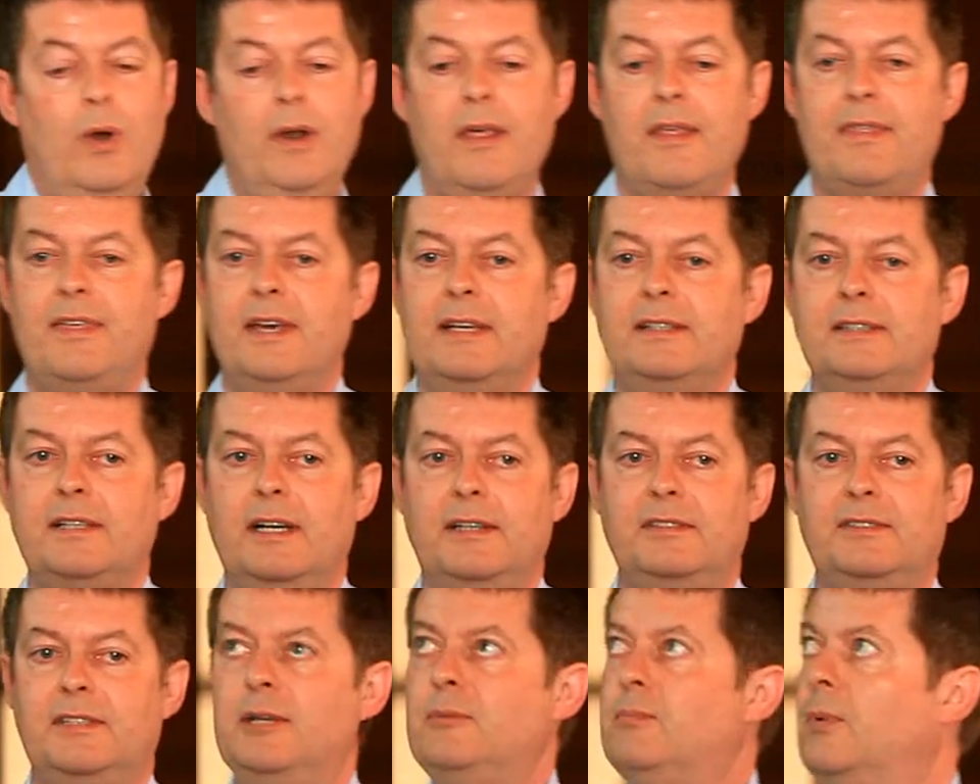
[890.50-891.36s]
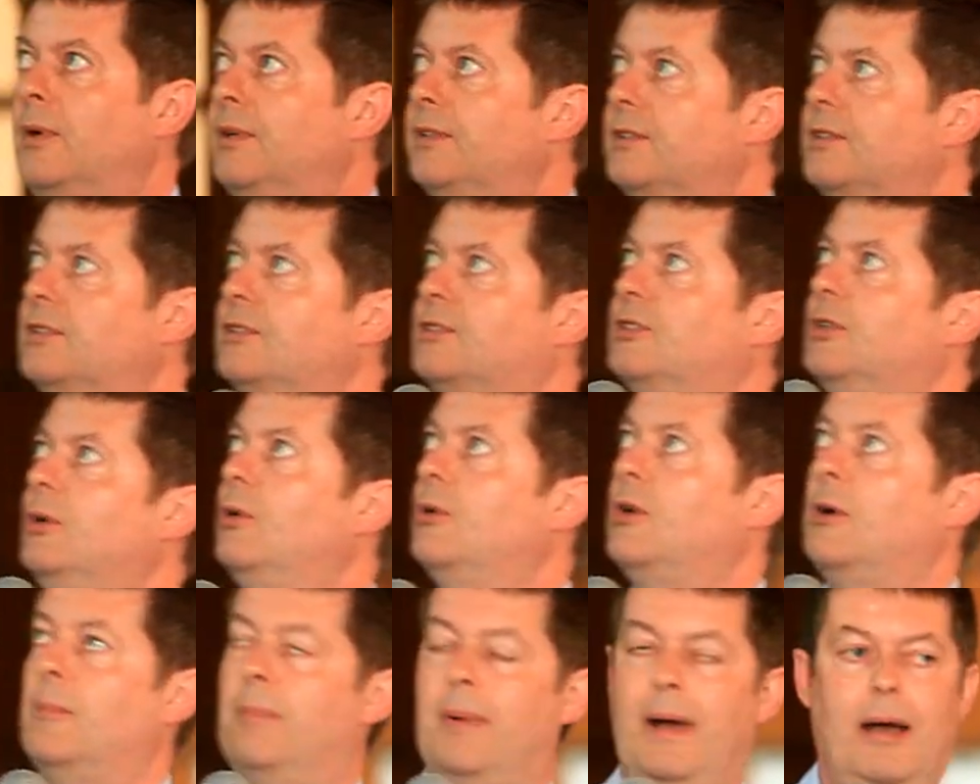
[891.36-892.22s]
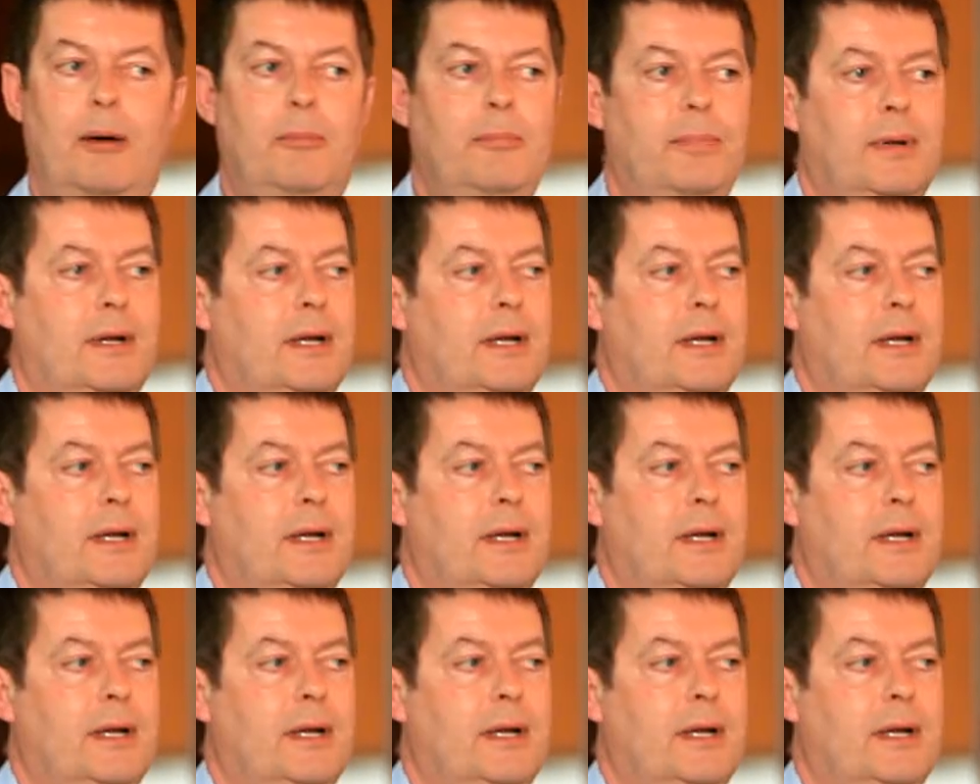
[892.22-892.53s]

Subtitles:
of the things I did want to talk about,